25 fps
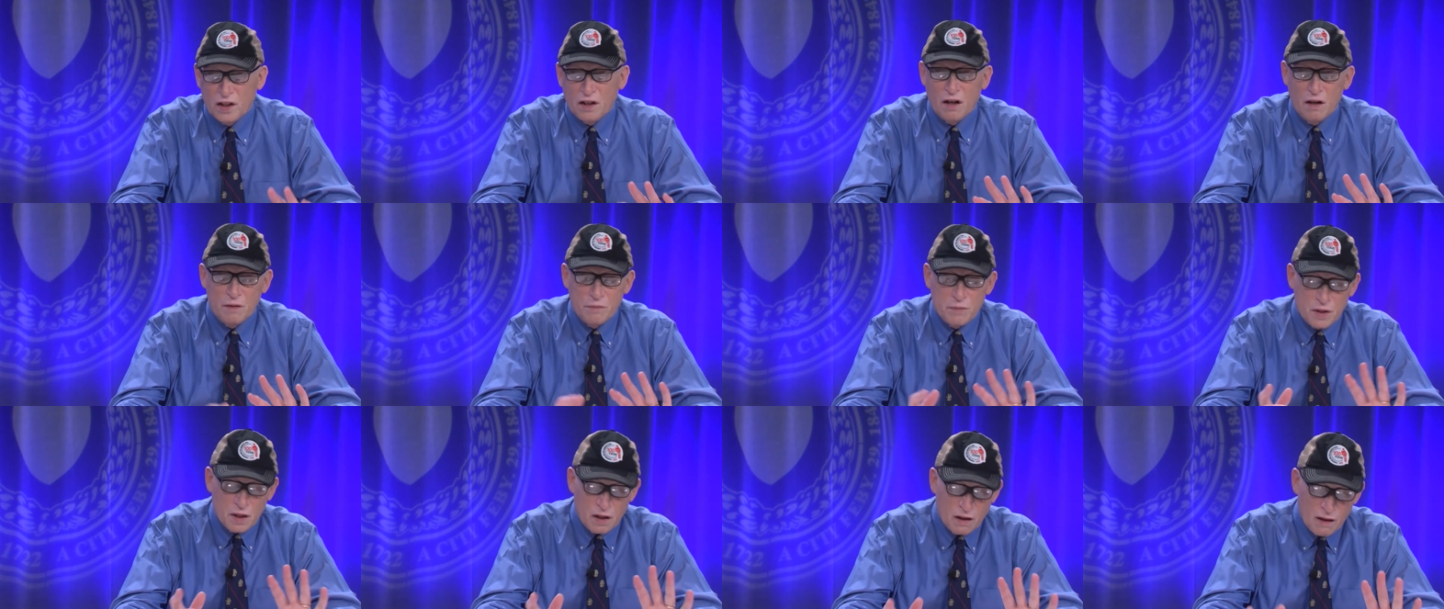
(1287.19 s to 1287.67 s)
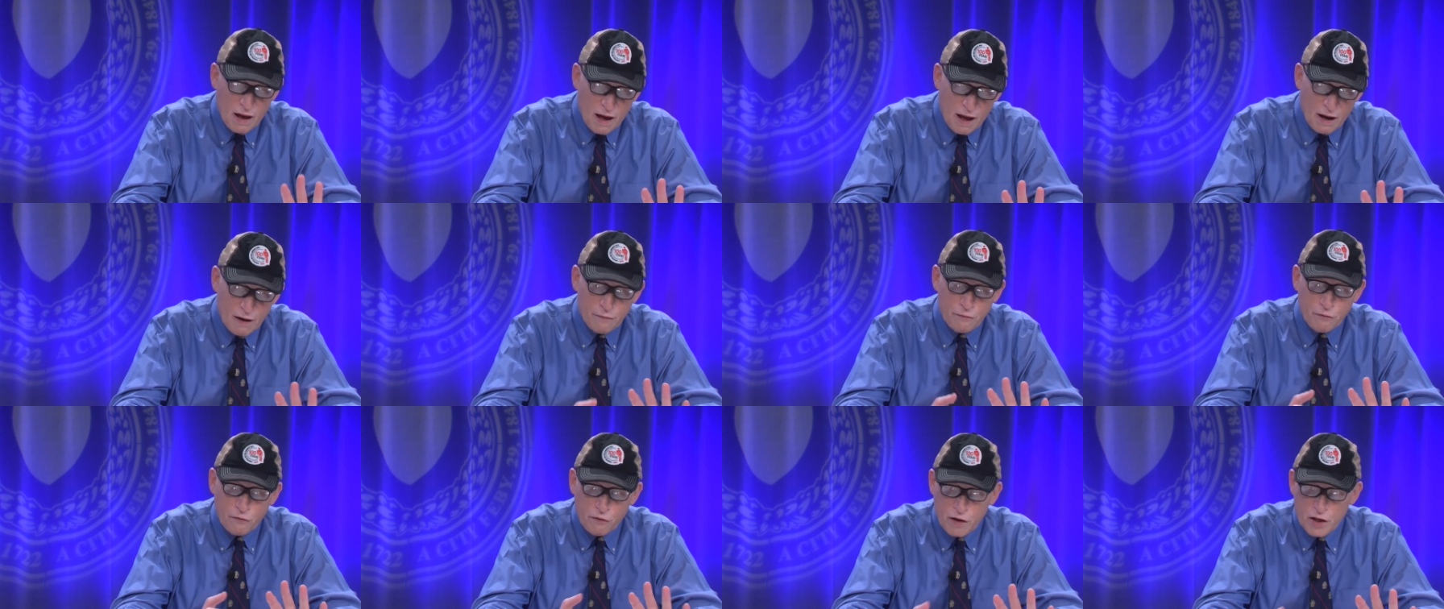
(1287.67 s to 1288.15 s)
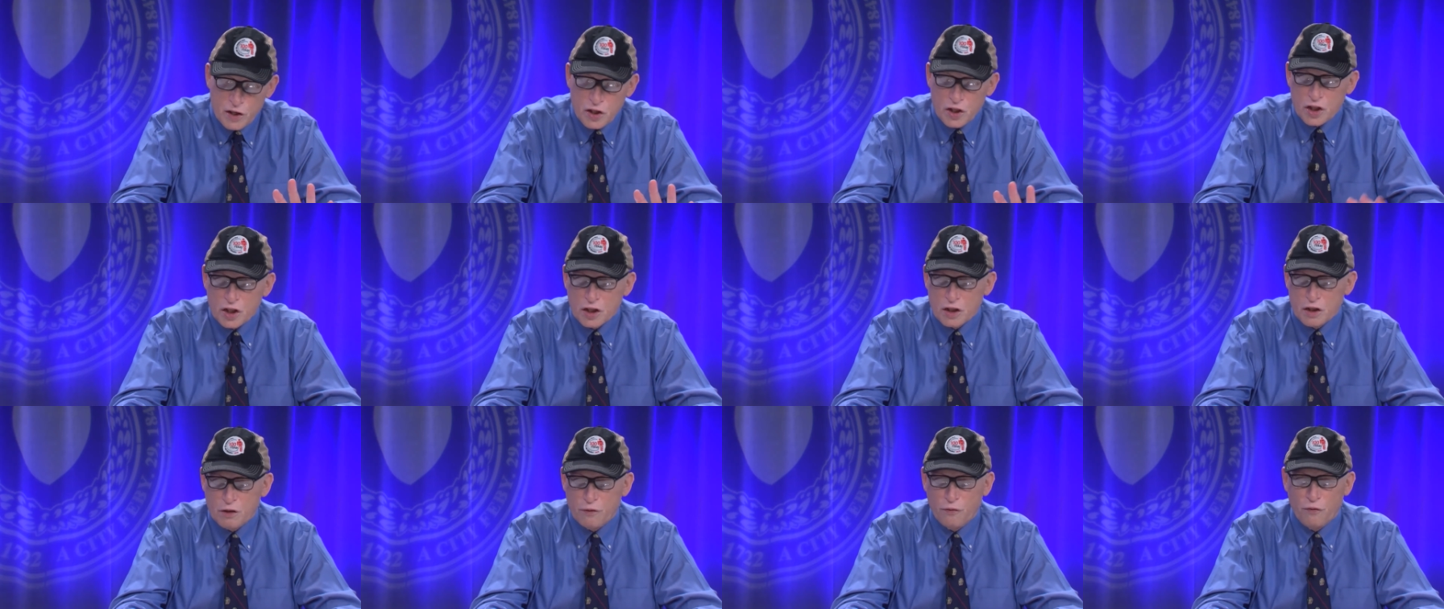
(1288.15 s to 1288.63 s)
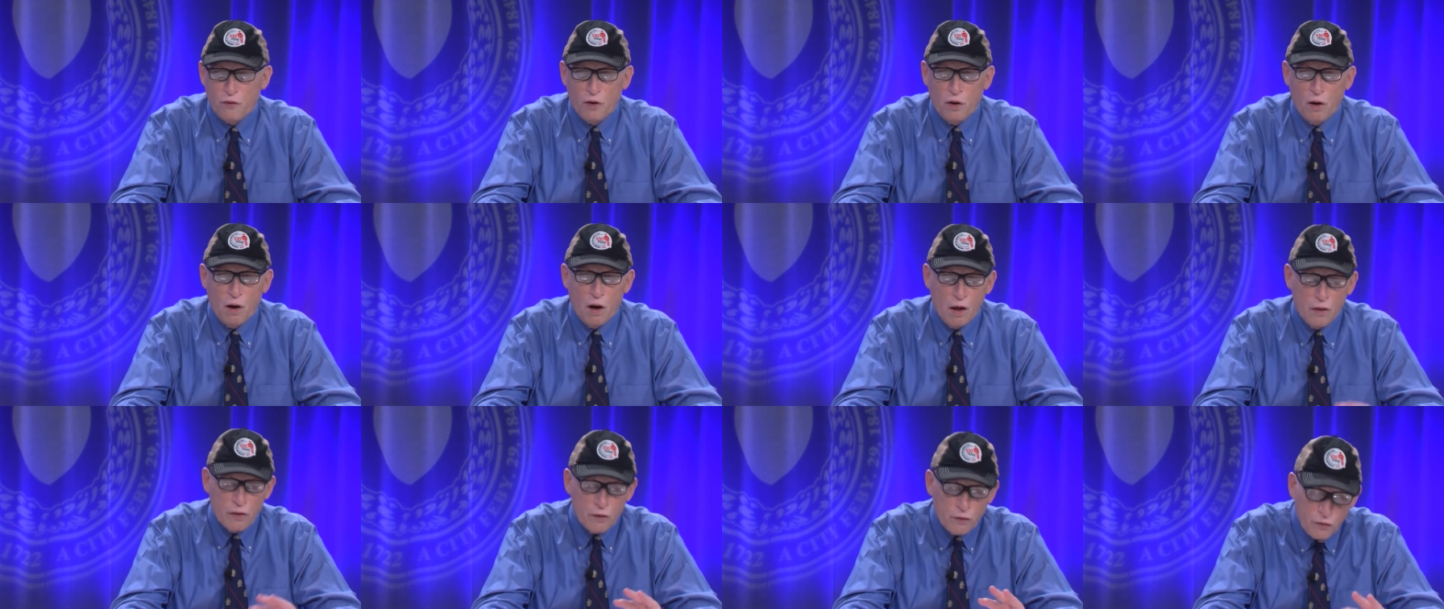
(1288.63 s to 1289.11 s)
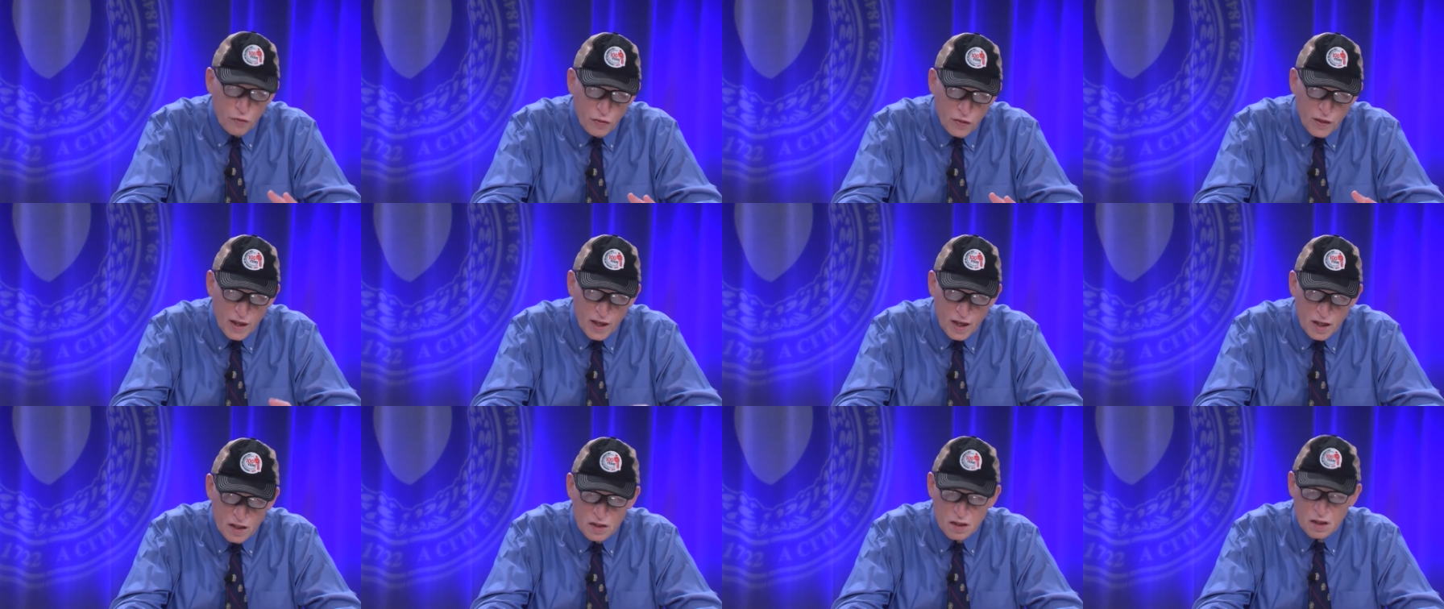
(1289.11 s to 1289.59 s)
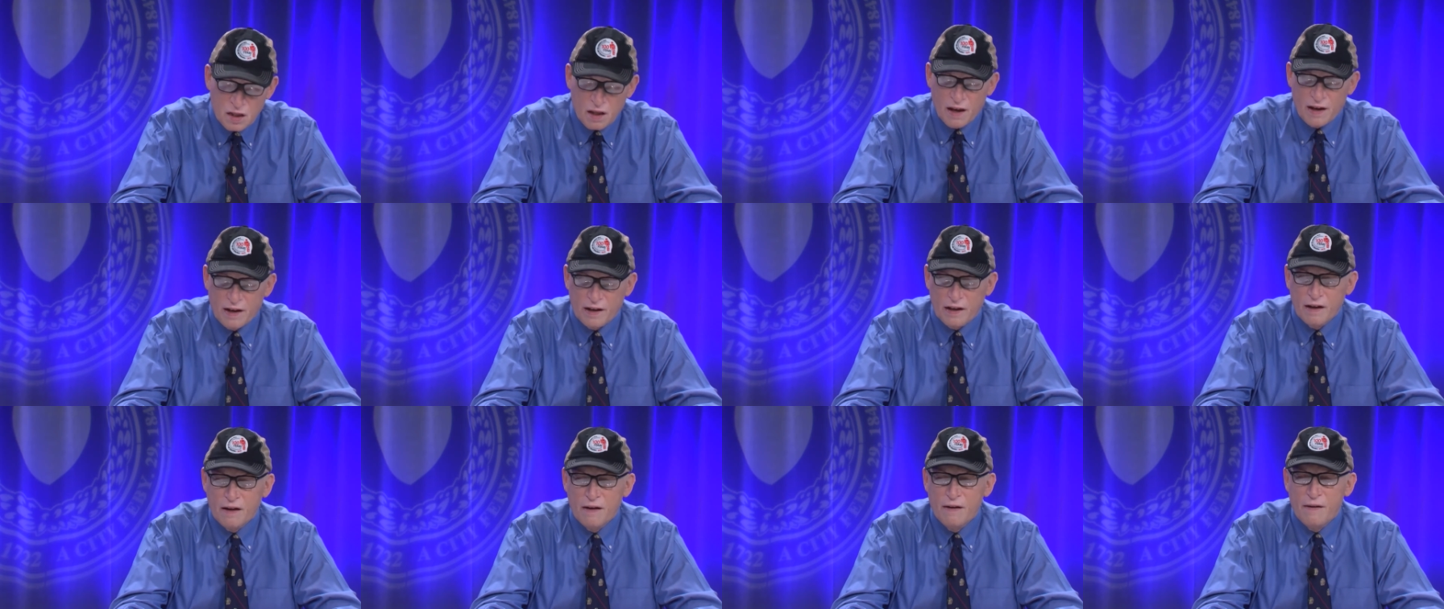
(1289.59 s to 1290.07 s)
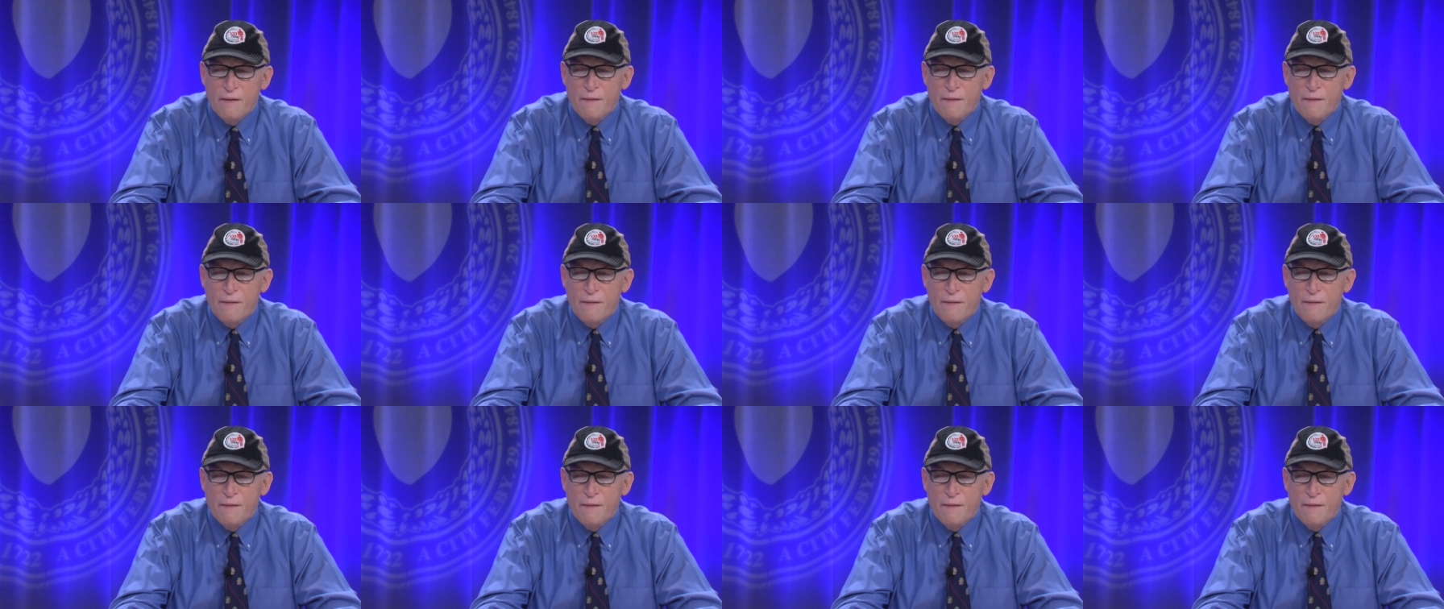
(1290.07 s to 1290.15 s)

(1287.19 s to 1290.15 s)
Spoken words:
comes a lot of risks for other things like